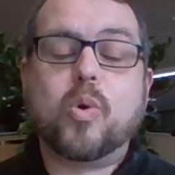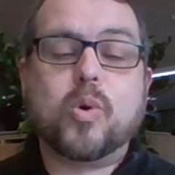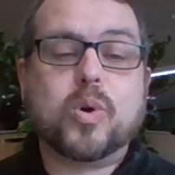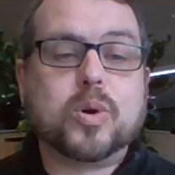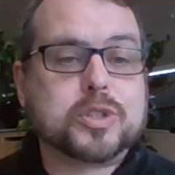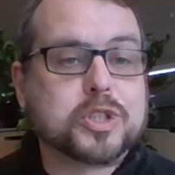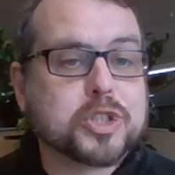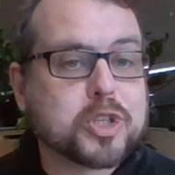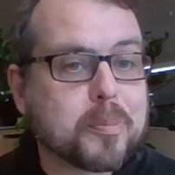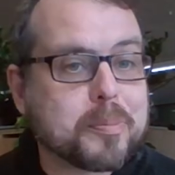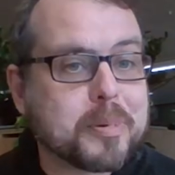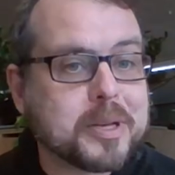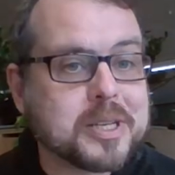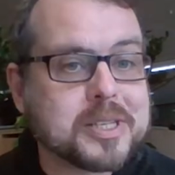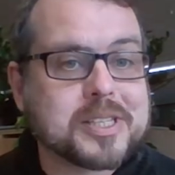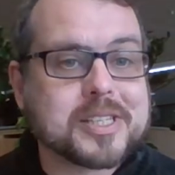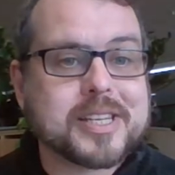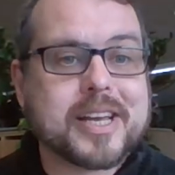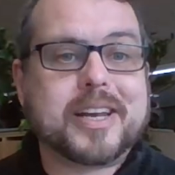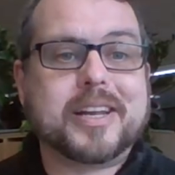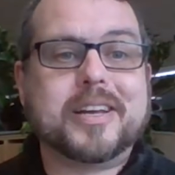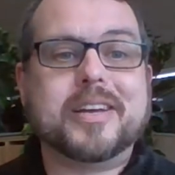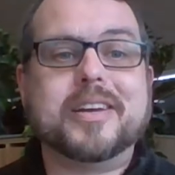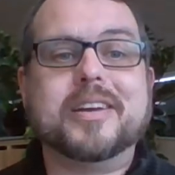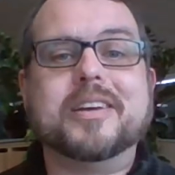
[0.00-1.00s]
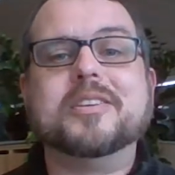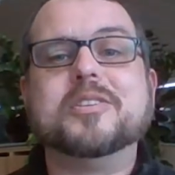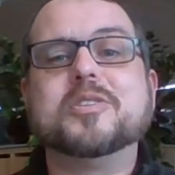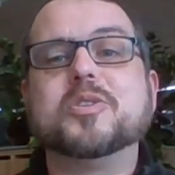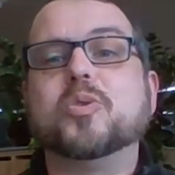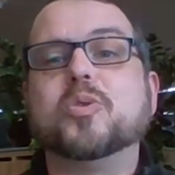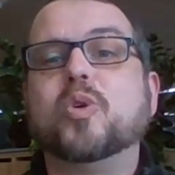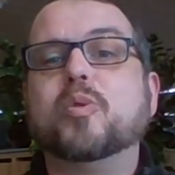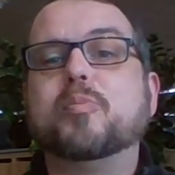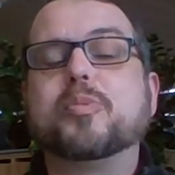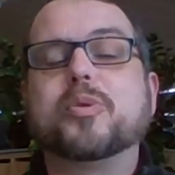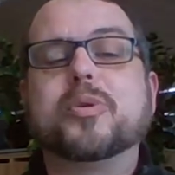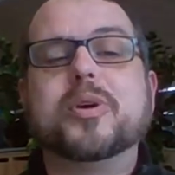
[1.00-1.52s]
or shopping
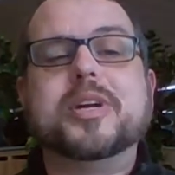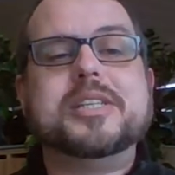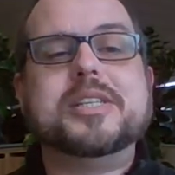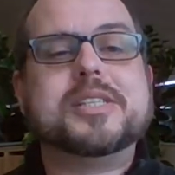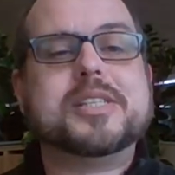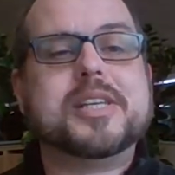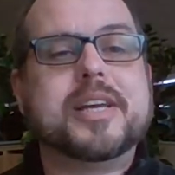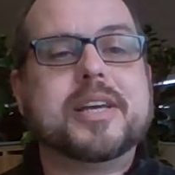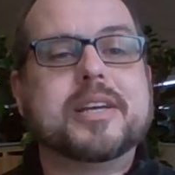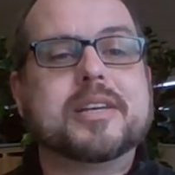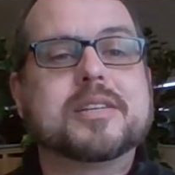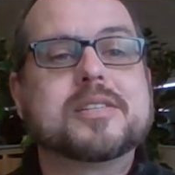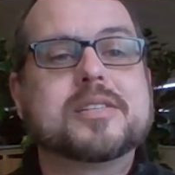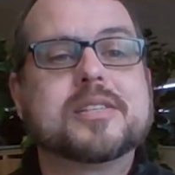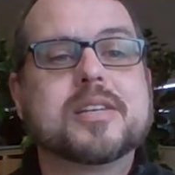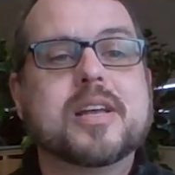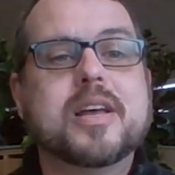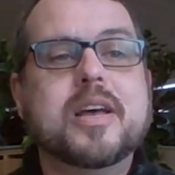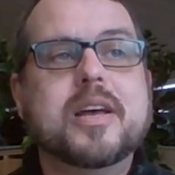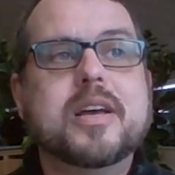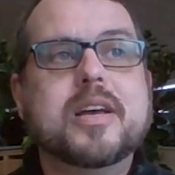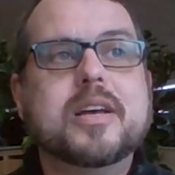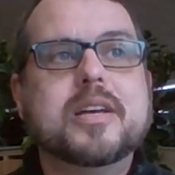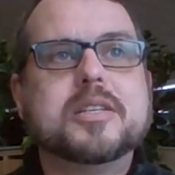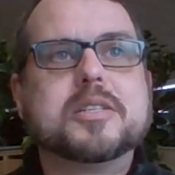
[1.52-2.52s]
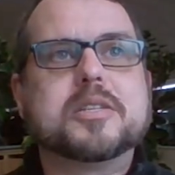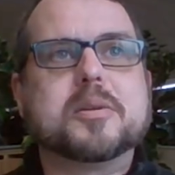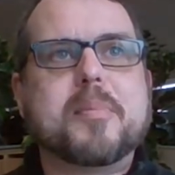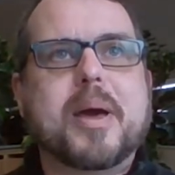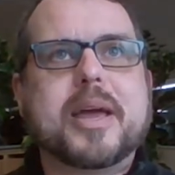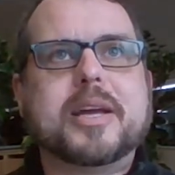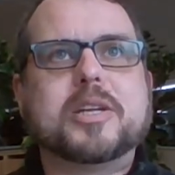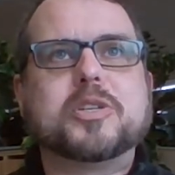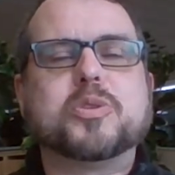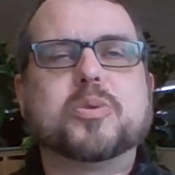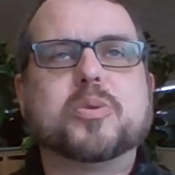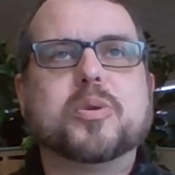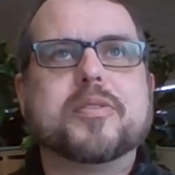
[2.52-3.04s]
centers or precincts to
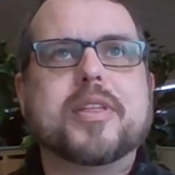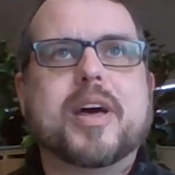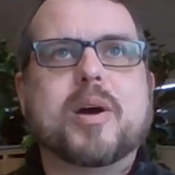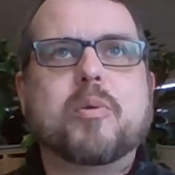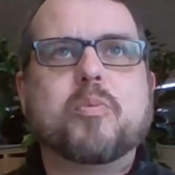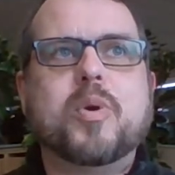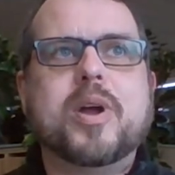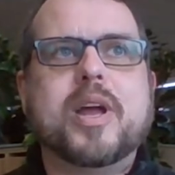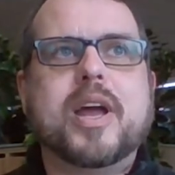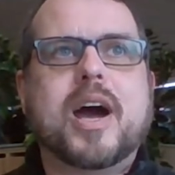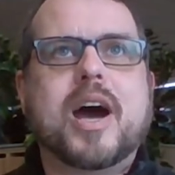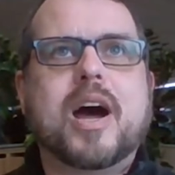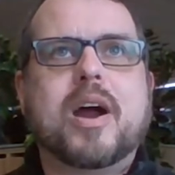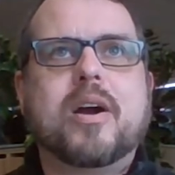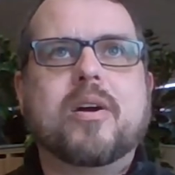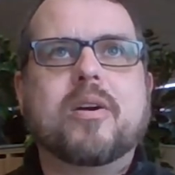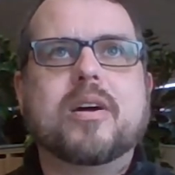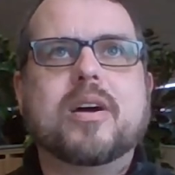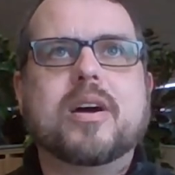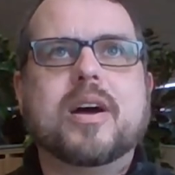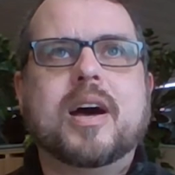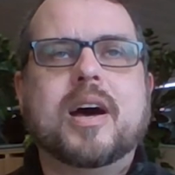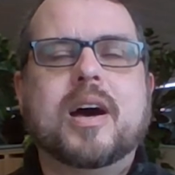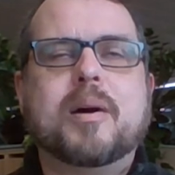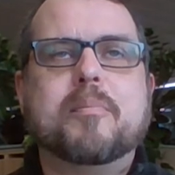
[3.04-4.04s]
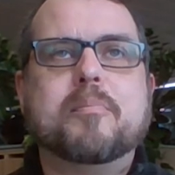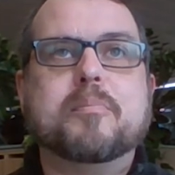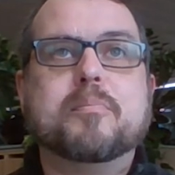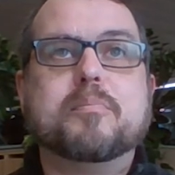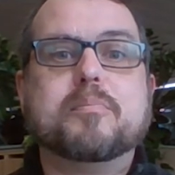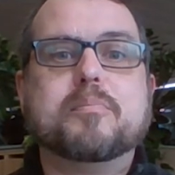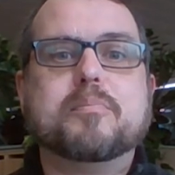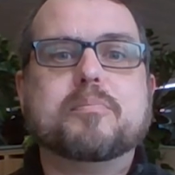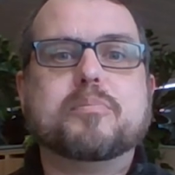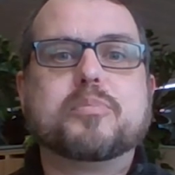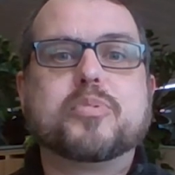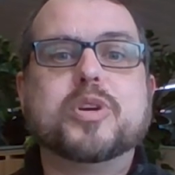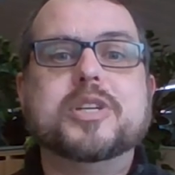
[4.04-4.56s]
make sure that we are
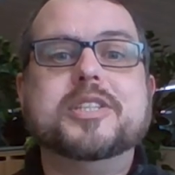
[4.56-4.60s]
um,